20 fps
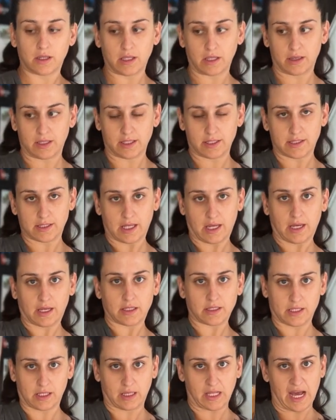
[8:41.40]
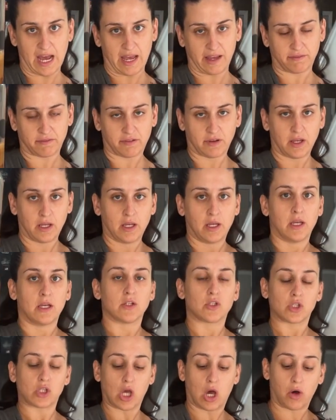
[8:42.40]
that this thing is alive.
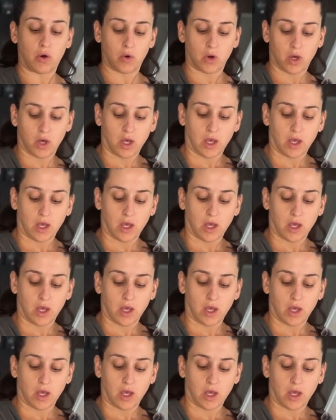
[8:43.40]
So